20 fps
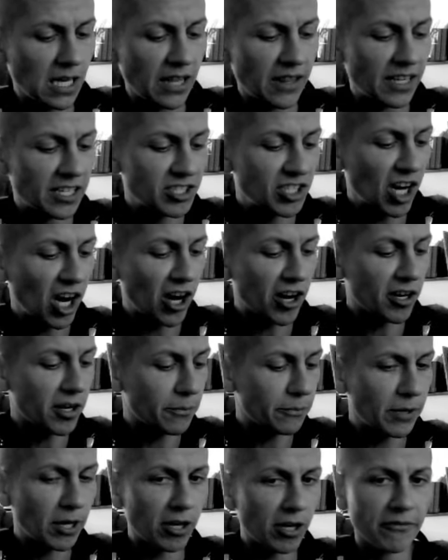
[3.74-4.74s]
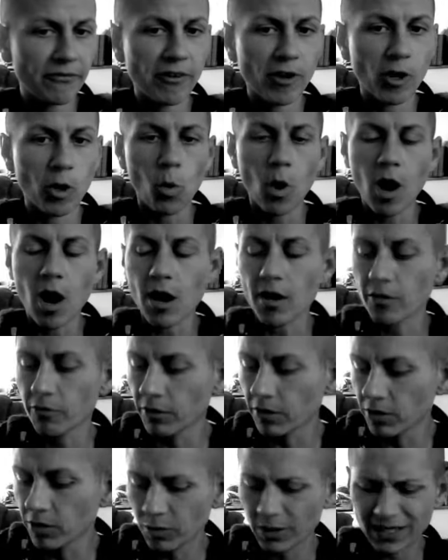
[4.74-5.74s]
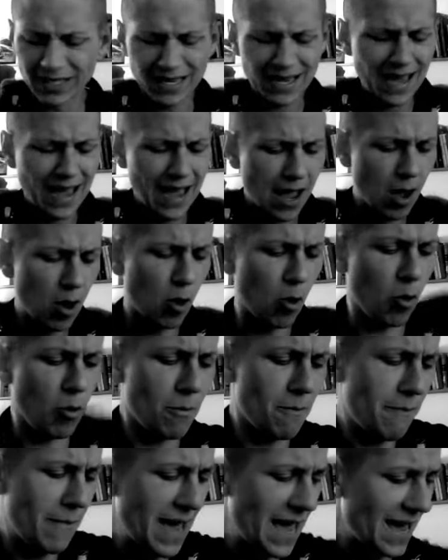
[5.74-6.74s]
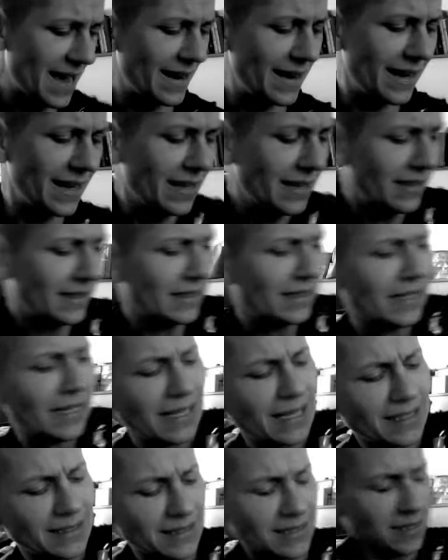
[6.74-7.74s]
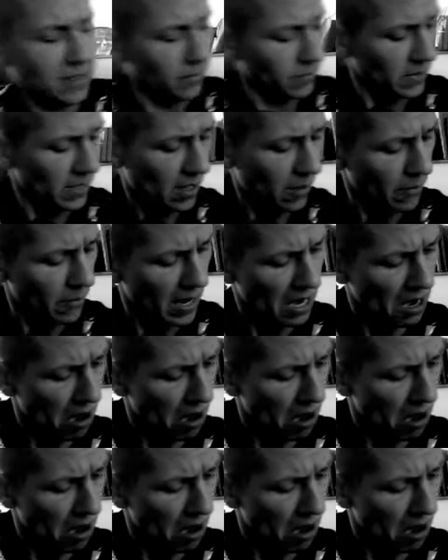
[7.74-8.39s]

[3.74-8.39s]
this shower computer for a walk real quick. Ow, man, I got something on my